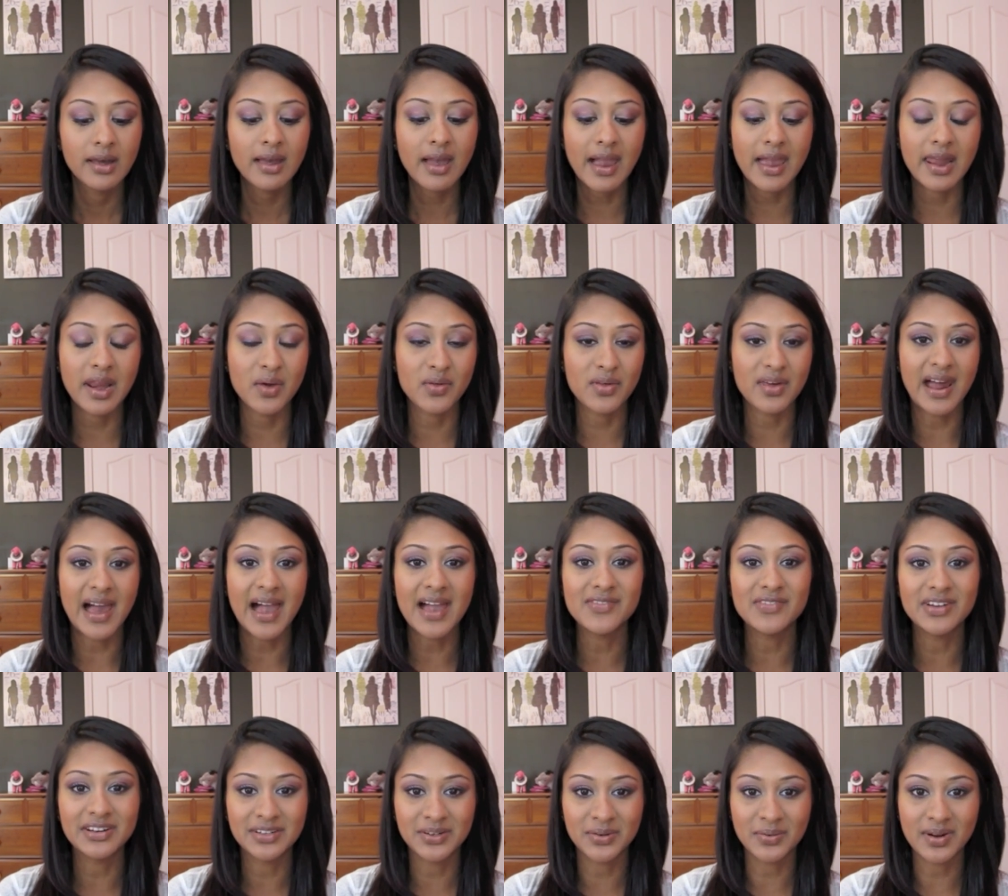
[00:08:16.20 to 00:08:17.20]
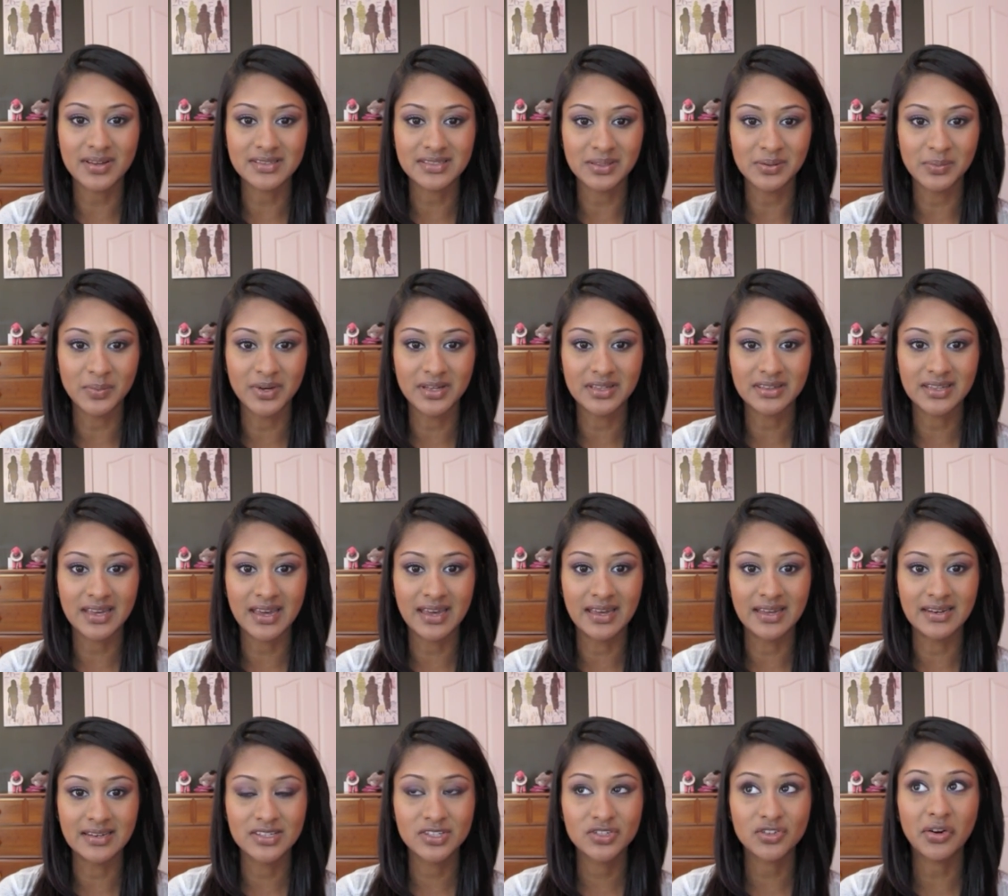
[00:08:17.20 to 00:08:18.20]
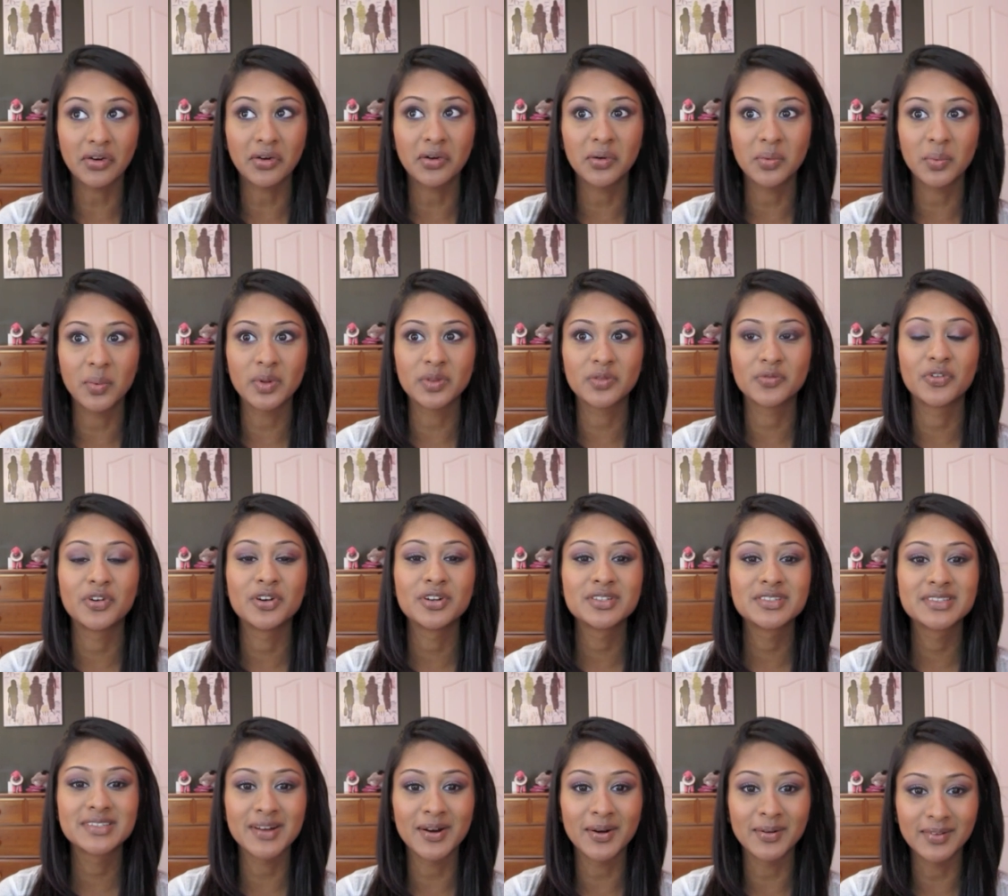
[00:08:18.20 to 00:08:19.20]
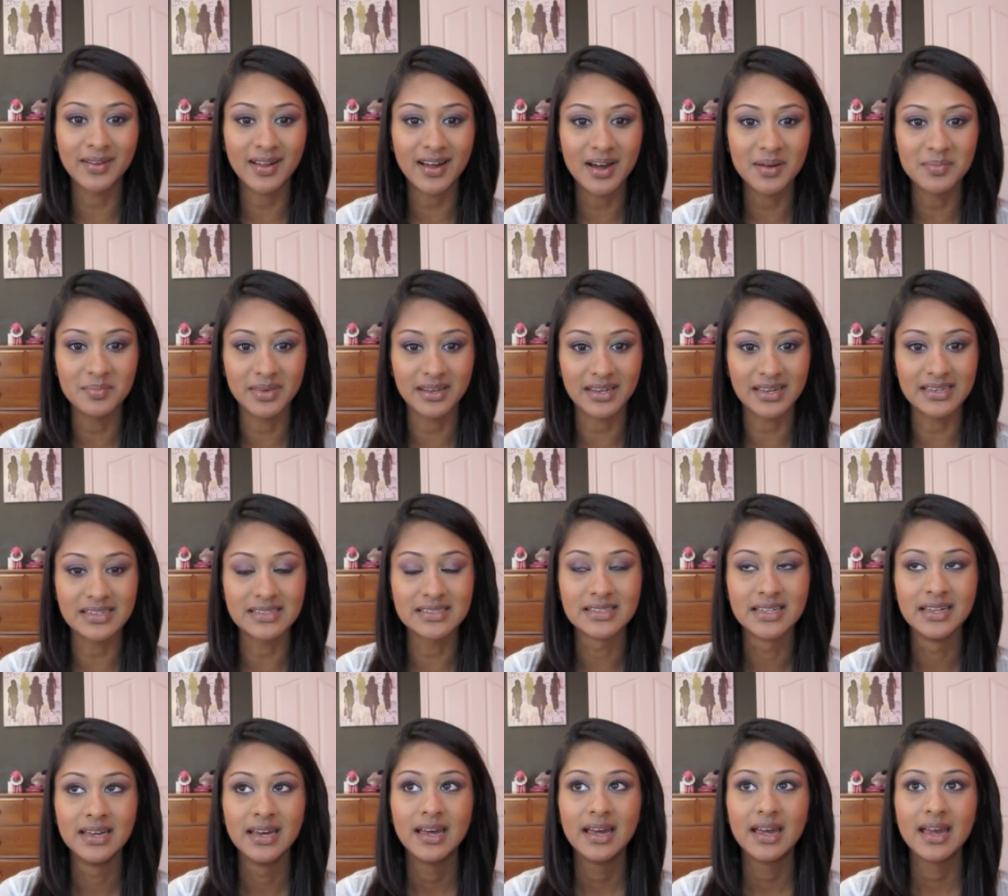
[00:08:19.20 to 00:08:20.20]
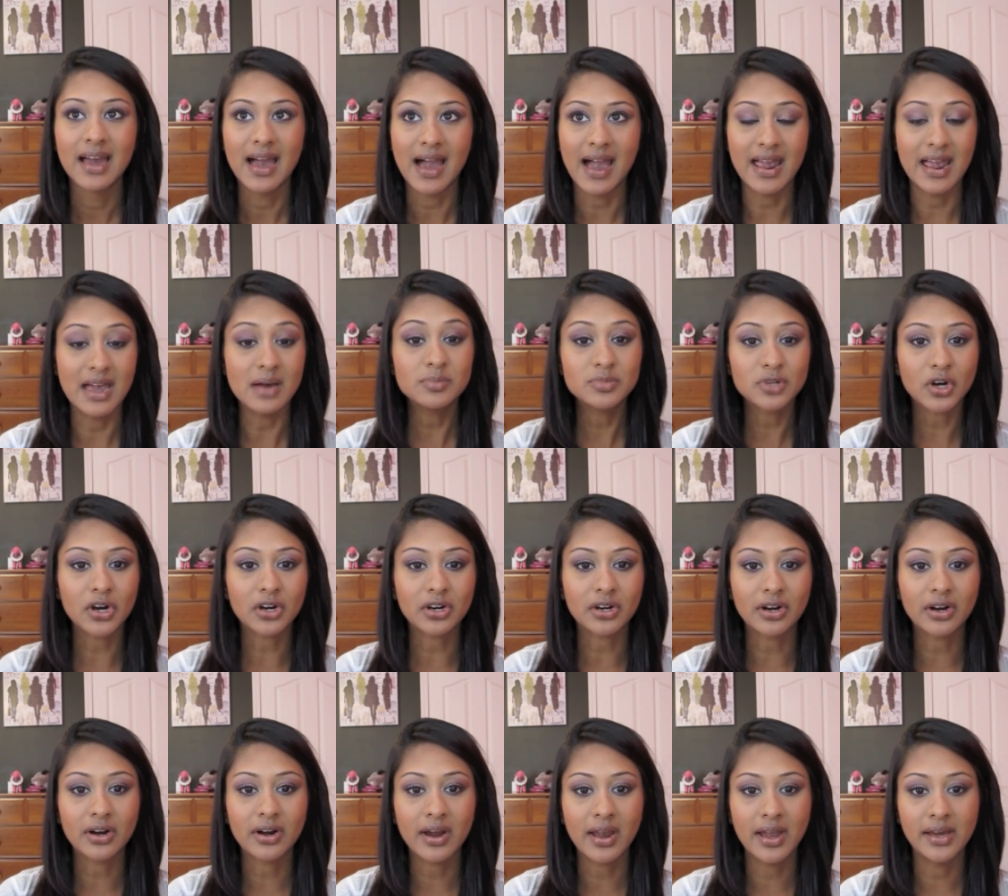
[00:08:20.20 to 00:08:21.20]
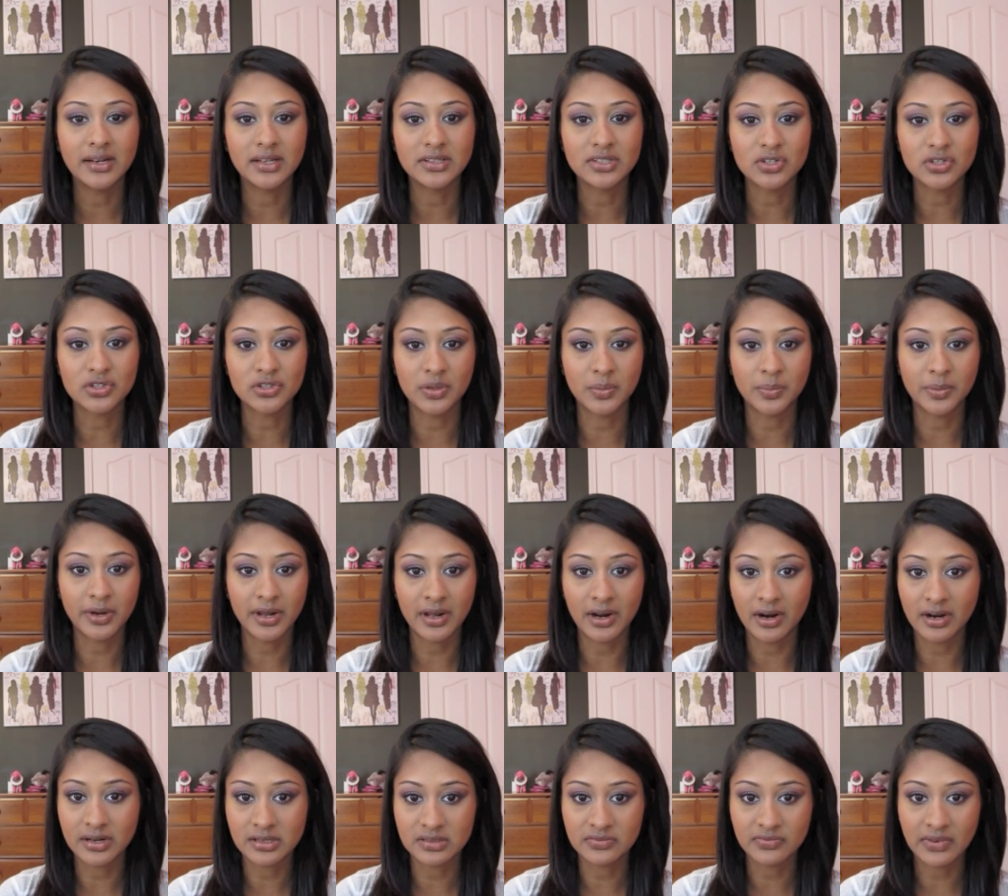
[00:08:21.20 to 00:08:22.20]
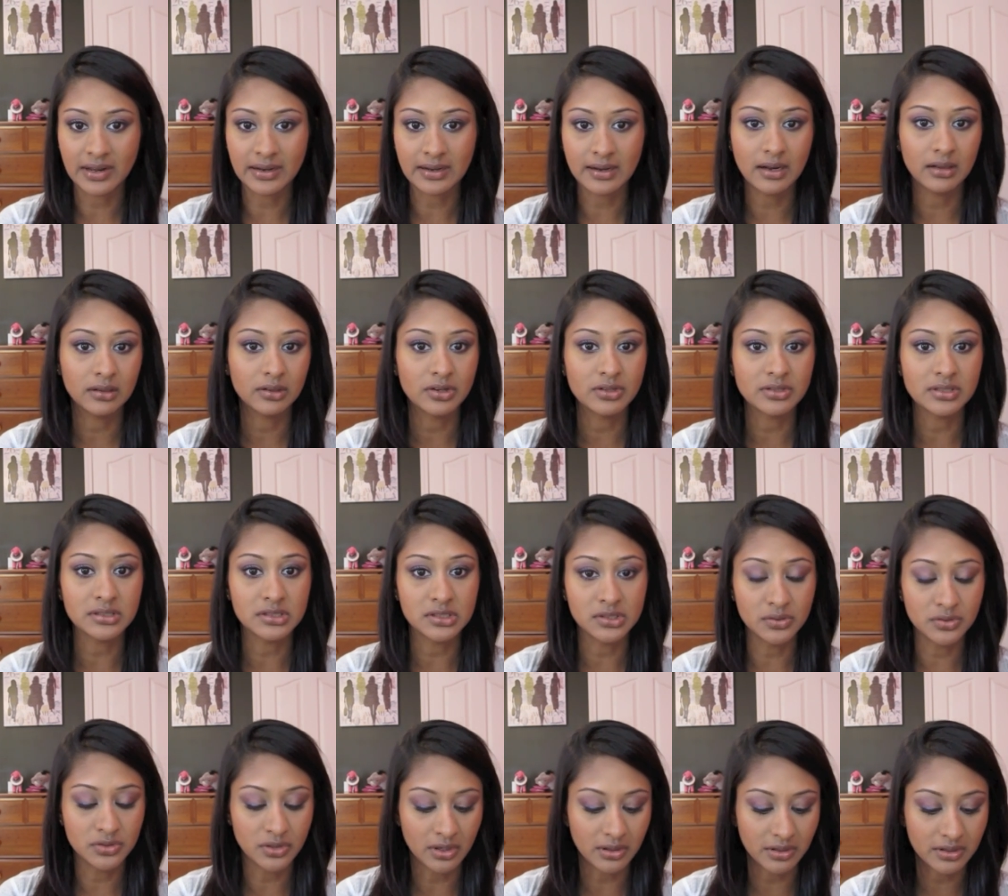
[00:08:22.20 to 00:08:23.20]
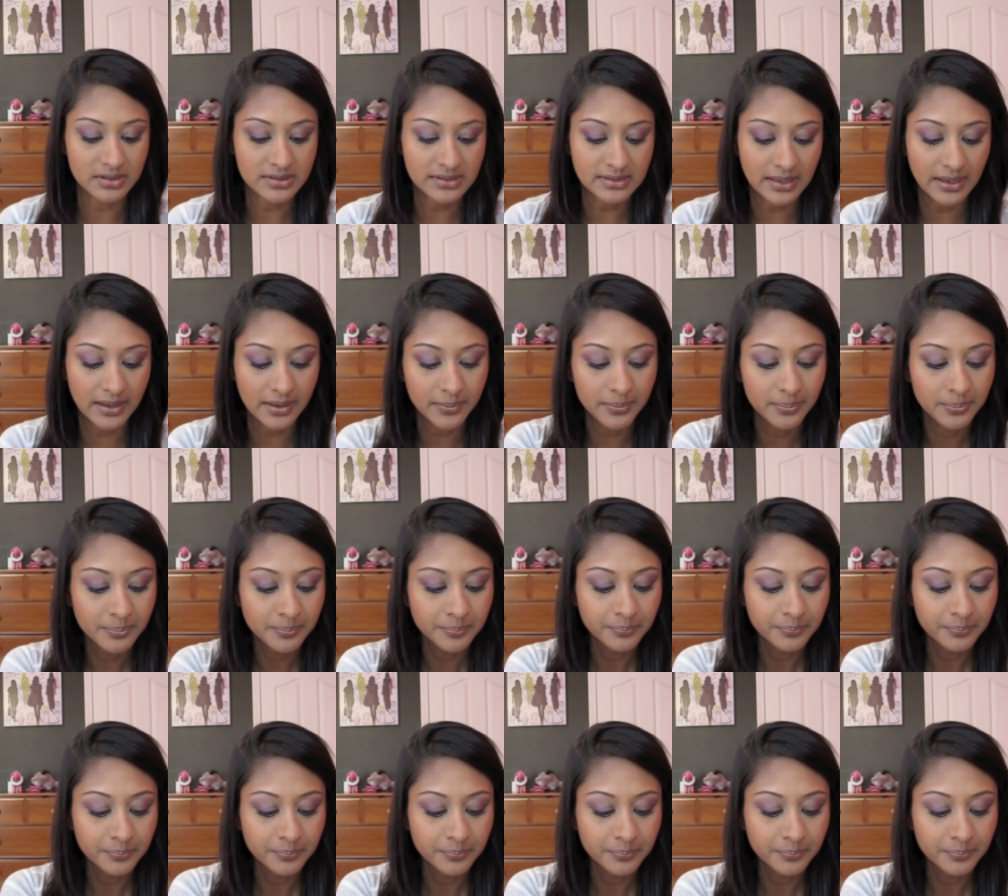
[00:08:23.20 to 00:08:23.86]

I know that I've had to wrestle with and struggle with for so long because I am darker, and it's usually pretty hard to find colors that suit darker skin.